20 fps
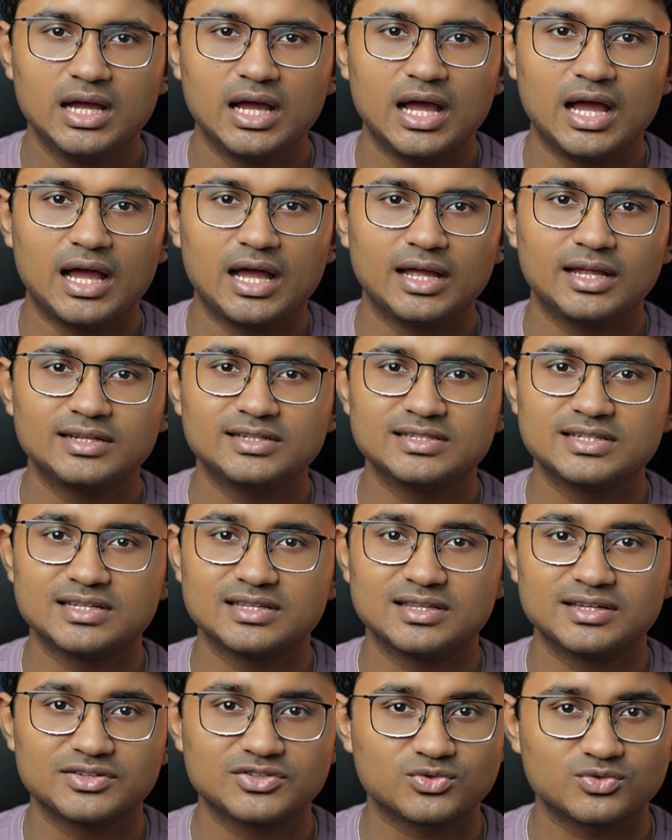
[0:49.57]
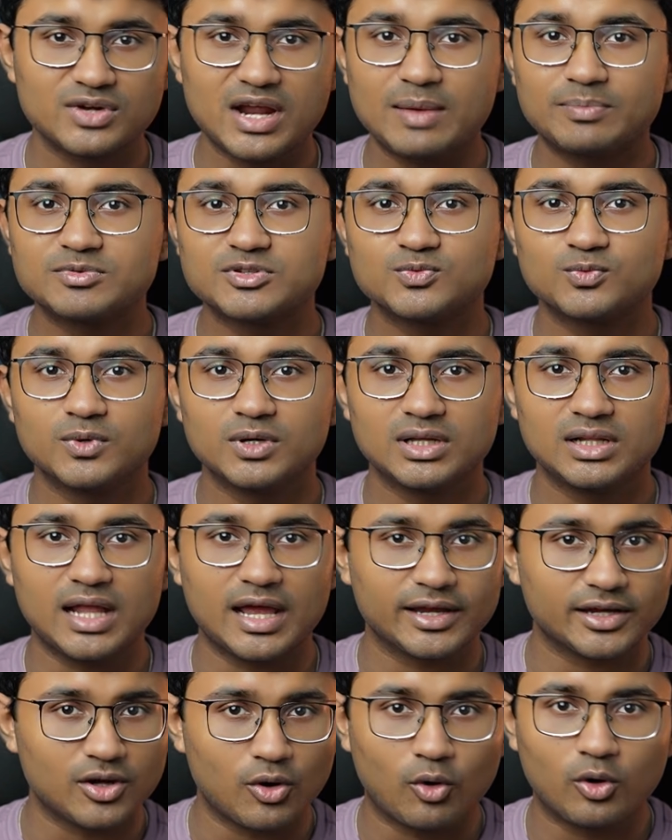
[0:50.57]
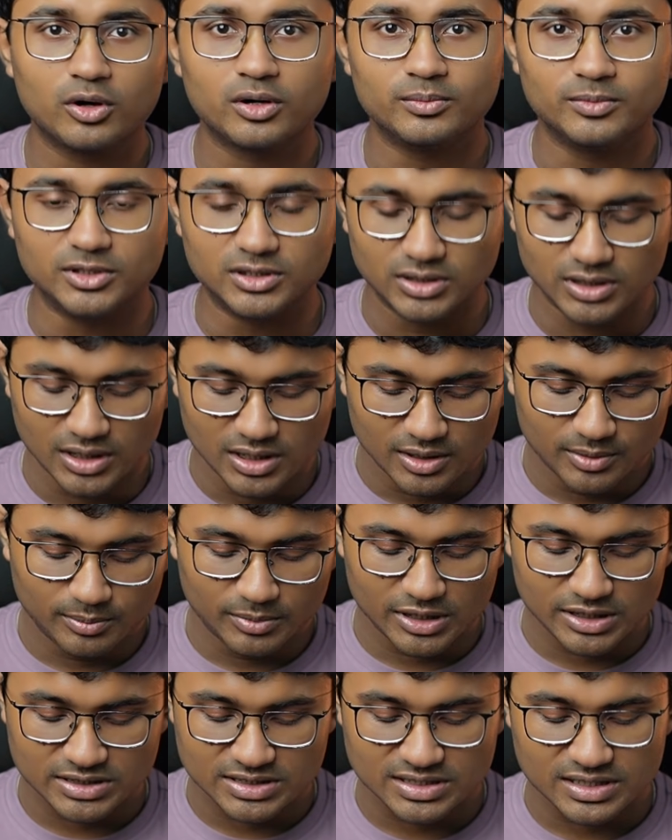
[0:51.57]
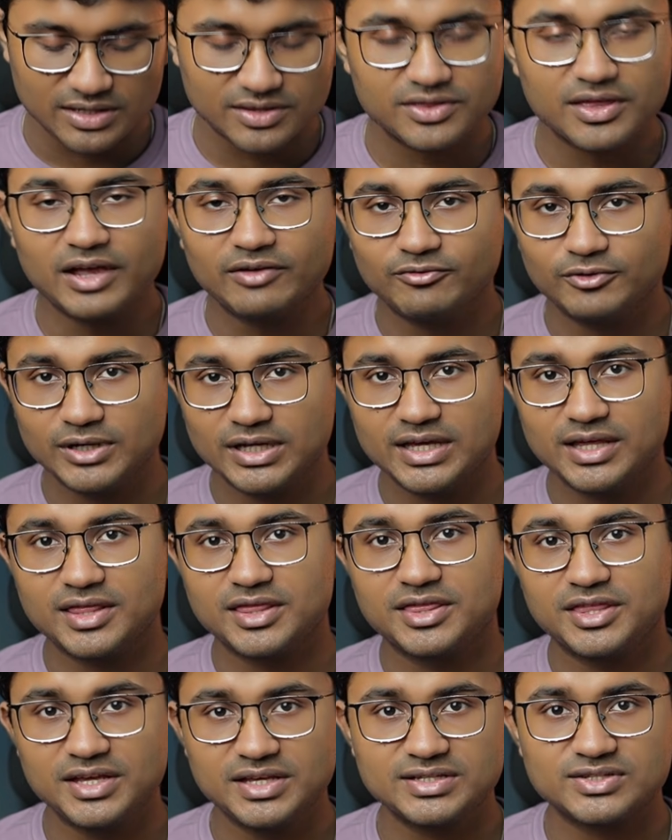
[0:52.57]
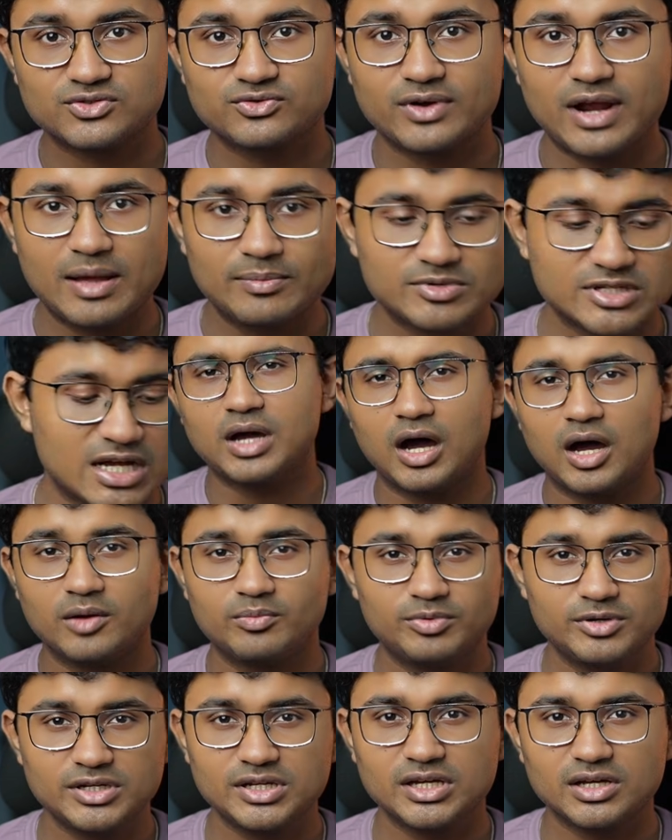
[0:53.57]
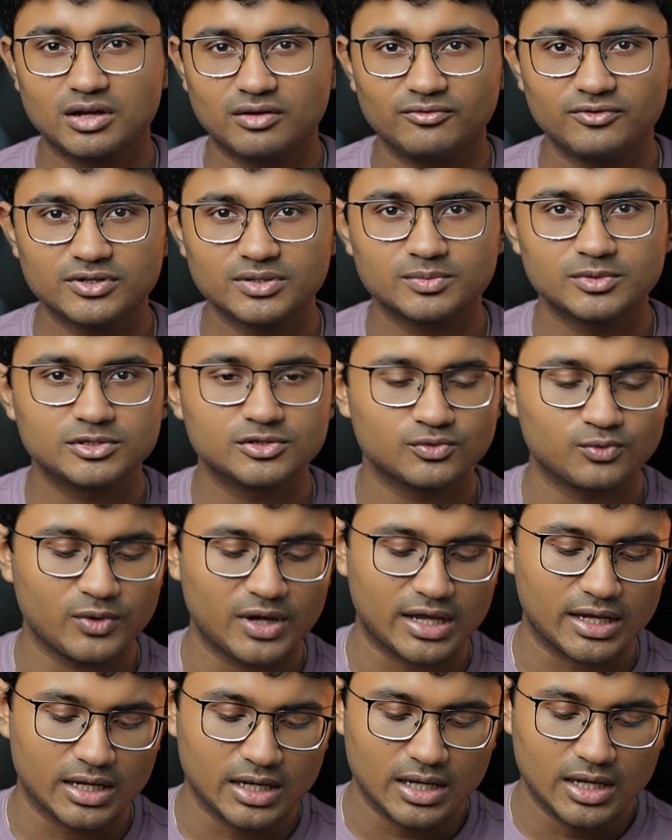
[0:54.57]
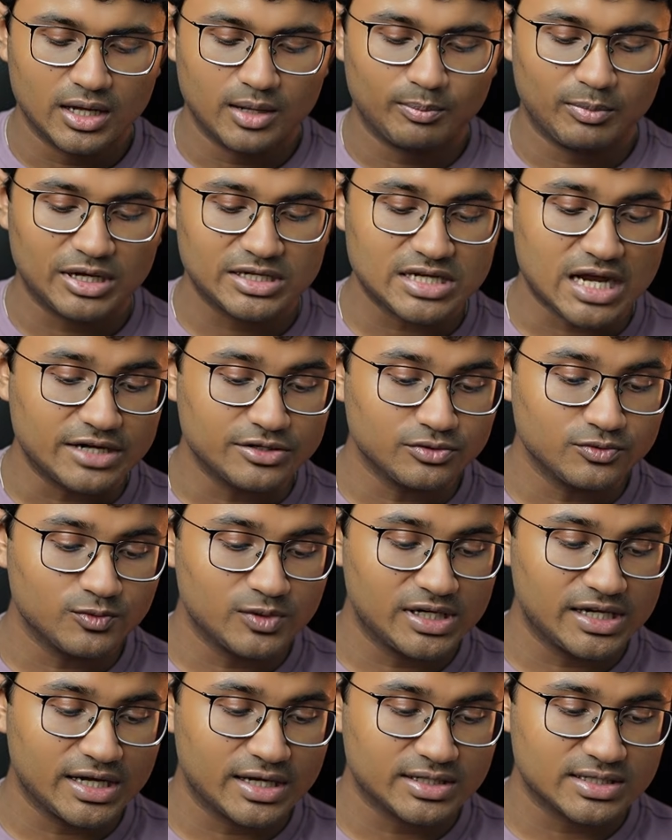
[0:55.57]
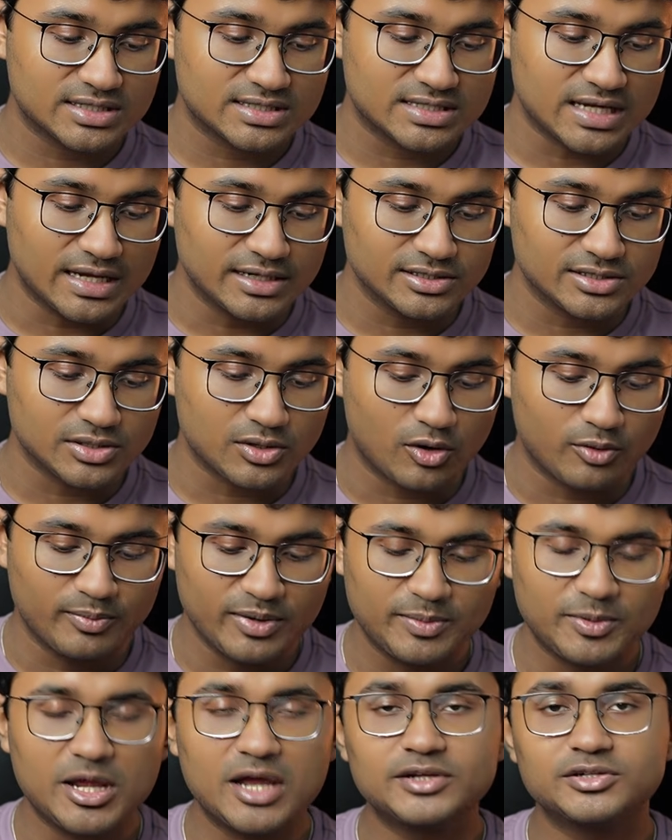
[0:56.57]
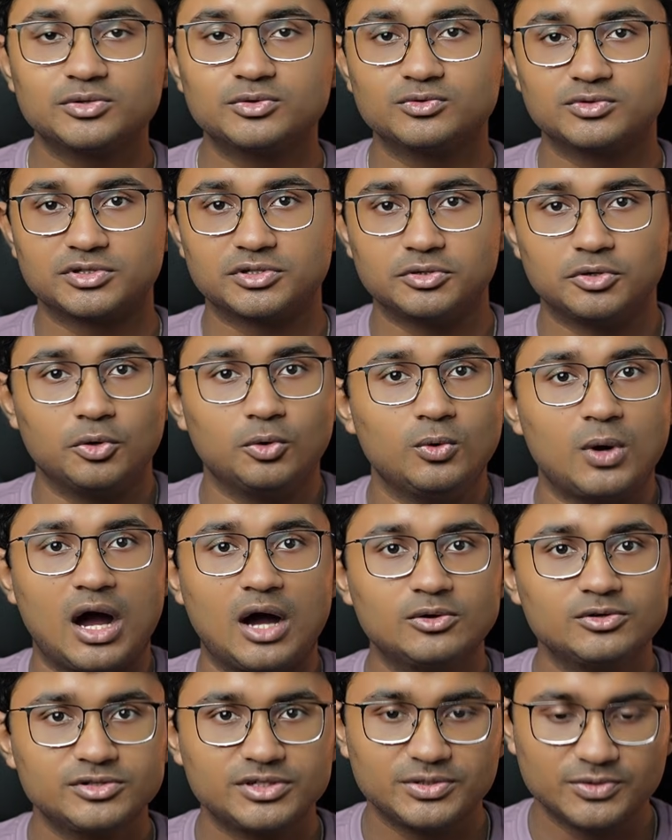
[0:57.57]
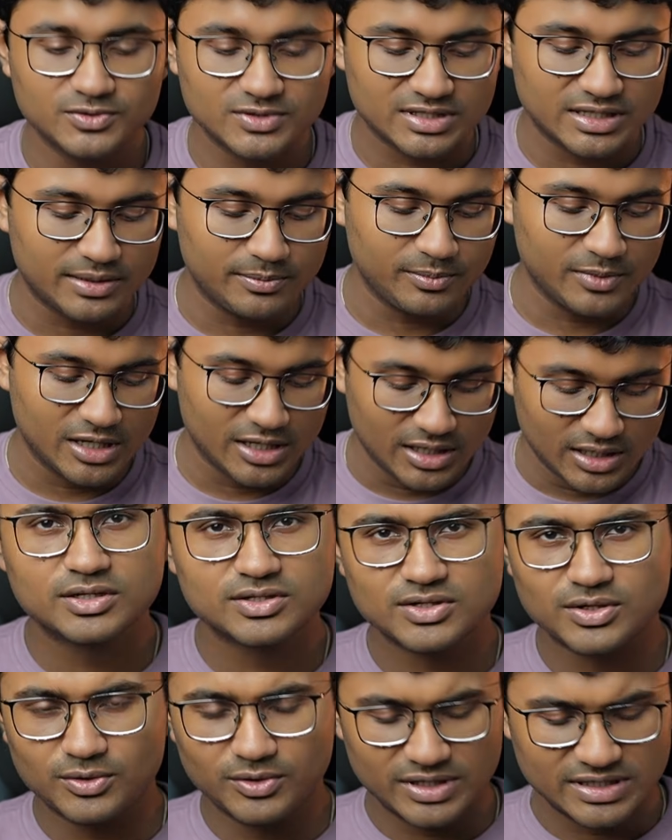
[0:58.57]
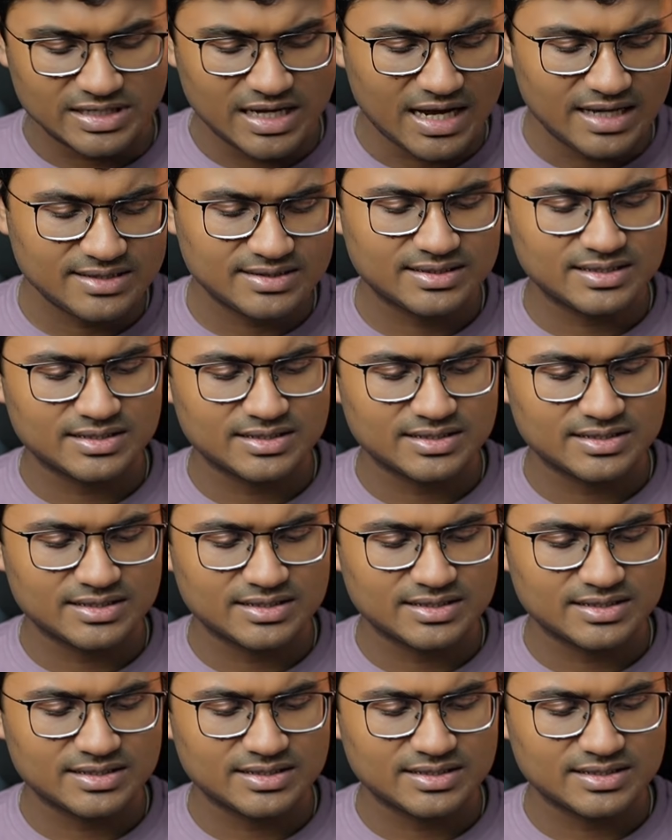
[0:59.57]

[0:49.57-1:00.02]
and the straps were like horrible. But thankfully these straps are pretty comfortable to wear. But I don't really understand, or maybe I don't know how to use them. So it has